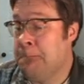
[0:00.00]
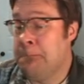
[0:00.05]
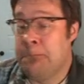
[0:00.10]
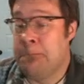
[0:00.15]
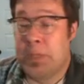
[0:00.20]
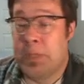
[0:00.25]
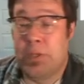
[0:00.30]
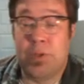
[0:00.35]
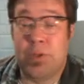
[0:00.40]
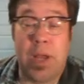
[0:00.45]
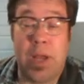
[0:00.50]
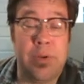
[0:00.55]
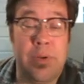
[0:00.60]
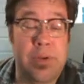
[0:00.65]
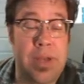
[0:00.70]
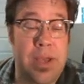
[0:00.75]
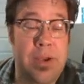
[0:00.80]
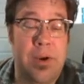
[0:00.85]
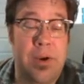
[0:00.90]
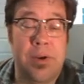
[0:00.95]
So now
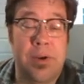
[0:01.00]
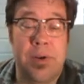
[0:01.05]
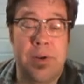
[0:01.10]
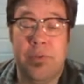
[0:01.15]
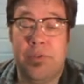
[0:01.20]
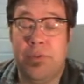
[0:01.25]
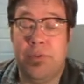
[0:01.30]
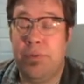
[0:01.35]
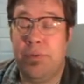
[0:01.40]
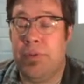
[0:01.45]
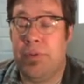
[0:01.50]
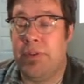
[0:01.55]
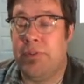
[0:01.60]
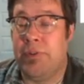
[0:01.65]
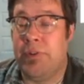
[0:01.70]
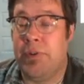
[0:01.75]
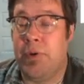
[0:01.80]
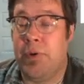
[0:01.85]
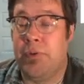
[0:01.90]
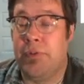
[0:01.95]
Descartes knows two things. He
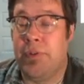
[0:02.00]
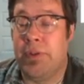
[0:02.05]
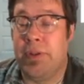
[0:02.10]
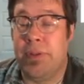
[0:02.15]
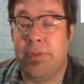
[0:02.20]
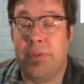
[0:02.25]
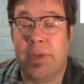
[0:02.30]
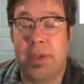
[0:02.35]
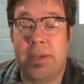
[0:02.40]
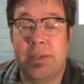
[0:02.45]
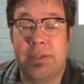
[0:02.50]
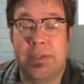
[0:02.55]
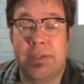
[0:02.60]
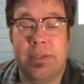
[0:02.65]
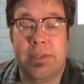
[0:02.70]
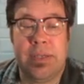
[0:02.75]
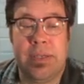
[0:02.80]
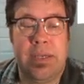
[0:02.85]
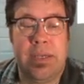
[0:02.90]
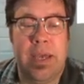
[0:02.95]
knows that he thinks,
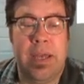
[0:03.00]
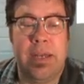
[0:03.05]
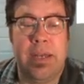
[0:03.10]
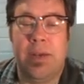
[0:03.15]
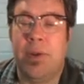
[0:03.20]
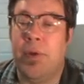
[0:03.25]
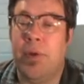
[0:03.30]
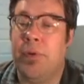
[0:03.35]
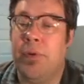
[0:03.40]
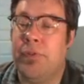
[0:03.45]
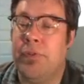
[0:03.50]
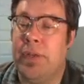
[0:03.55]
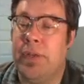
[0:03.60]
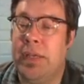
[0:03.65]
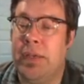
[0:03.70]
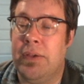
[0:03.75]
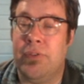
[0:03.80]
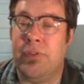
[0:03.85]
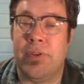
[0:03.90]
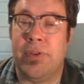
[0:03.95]
and he knows that he
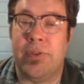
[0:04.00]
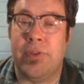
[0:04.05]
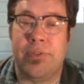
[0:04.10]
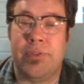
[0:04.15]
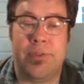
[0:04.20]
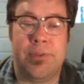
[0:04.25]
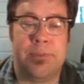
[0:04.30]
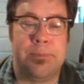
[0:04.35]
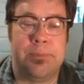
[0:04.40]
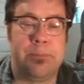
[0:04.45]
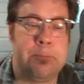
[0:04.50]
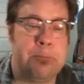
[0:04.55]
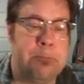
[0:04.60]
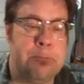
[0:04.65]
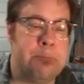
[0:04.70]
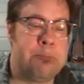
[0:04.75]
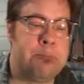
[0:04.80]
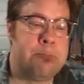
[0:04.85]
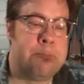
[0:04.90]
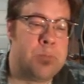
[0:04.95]
exists.
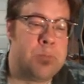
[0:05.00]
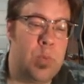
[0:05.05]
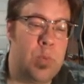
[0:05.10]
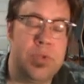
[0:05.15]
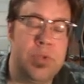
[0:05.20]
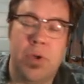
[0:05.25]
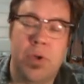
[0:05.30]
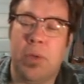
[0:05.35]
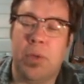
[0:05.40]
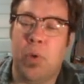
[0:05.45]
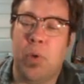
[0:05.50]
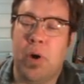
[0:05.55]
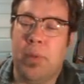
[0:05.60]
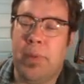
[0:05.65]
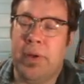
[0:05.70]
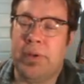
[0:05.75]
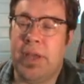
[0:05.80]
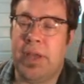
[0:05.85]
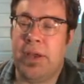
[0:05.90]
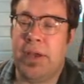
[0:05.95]
We'll talk more
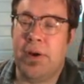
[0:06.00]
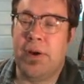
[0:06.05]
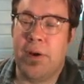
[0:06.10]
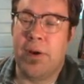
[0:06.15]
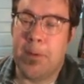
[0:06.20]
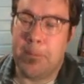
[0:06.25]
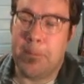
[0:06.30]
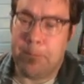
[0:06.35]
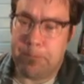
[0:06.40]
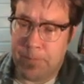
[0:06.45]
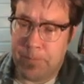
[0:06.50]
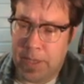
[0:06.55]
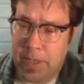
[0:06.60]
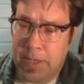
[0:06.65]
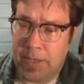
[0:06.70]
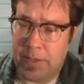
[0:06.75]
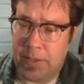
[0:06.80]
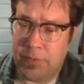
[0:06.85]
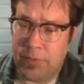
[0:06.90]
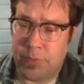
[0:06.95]
about Descartes
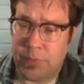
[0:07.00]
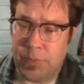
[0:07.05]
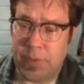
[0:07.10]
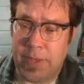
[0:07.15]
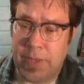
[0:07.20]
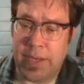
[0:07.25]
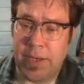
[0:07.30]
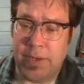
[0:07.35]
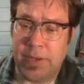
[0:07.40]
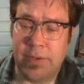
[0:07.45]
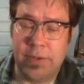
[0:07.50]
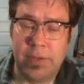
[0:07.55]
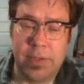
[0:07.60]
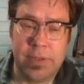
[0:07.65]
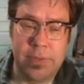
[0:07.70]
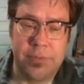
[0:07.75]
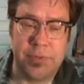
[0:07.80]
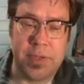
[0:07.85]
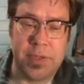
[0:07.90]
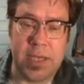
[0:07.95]
and his related
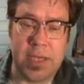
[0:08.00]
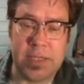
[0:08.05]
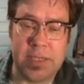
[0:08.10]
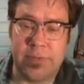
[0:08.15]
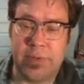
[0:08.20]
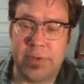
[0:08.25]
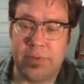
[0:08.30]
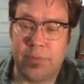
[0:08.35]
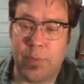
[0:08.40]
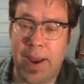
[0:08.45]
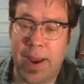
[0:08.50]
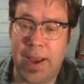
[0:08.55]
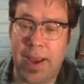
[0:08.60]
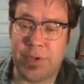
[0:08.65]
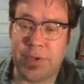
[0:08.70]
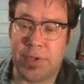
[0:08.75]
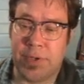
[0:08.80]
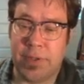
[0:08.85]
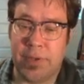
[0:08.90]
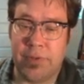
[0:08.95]
philosophy of
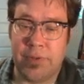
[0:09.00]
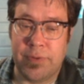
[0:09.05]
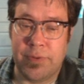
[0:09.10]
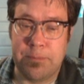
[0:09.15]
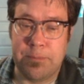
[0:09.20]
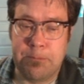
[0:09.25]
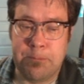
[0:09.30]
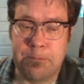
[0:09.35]
rationalism